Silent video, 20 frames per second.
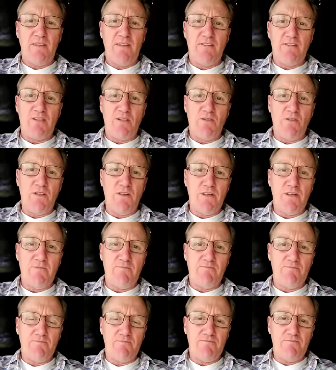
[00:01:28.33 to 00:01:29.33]
So I
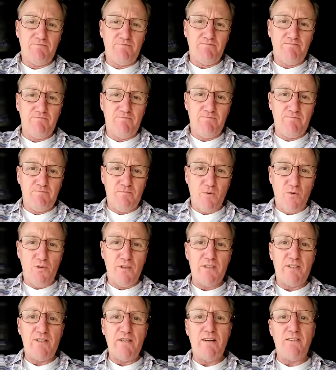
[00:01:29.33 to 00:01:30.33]
bought
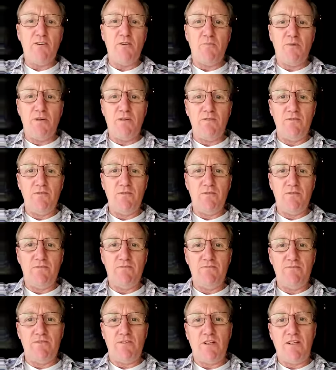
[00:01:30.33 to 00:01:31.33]
this narrowboat.
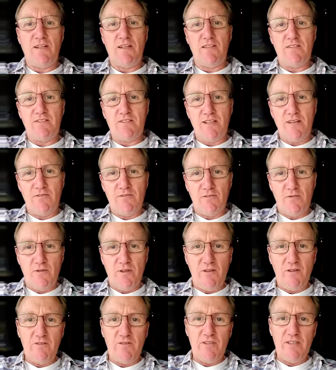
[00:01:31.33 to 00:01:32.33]
Luckily I'd saved up
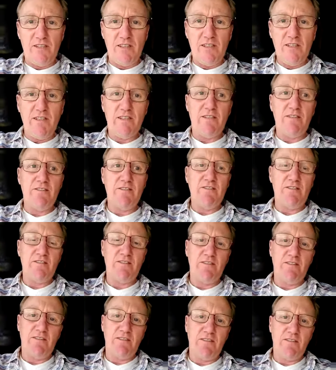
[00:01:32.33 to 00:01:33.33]
over the years,
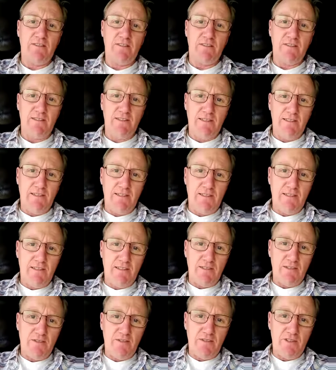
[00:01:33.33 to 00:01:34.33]

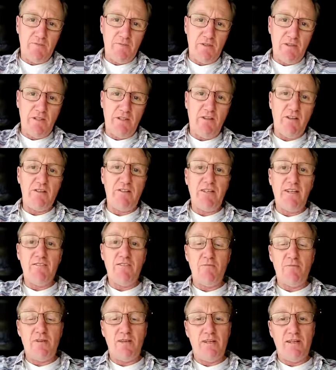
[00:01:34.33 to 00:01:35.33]
because it's been an idea
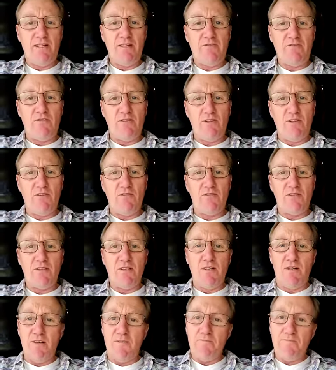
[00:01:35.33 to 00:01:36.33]
in my head for a long
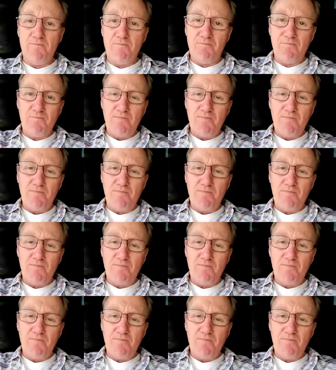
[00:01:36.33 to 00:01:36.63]
time.